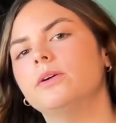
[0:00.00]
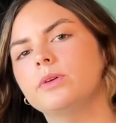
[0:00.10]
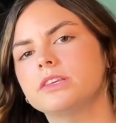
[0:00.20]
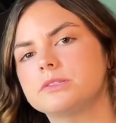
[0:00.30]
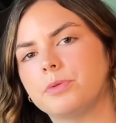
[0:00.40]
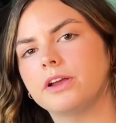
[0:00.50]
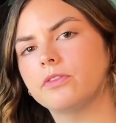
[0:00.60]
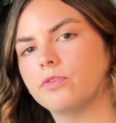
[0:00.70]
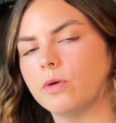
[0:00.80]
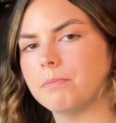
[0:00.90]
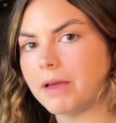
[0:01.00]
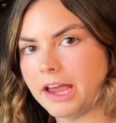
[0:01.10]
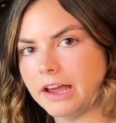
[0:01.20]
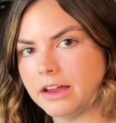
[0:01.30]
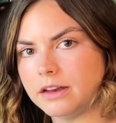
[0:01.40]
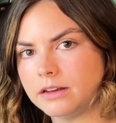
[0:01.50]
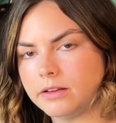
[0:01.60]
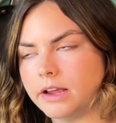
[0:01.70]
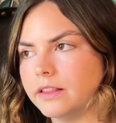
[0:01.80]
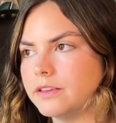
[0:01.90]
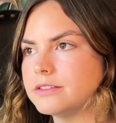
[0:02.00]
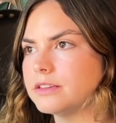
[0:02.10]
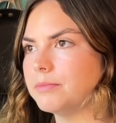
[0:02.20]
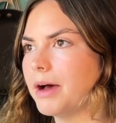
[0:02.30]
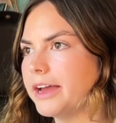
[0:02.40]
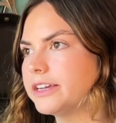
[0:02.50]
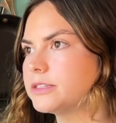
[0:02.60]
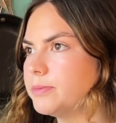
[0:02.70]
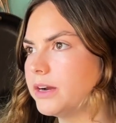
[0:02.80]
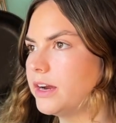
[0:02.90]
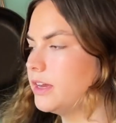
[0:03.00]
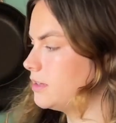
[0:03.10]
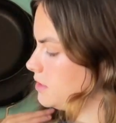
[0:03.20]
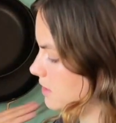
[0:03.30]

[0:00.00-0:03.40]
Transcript: with the spring-form pan, at least in my experience,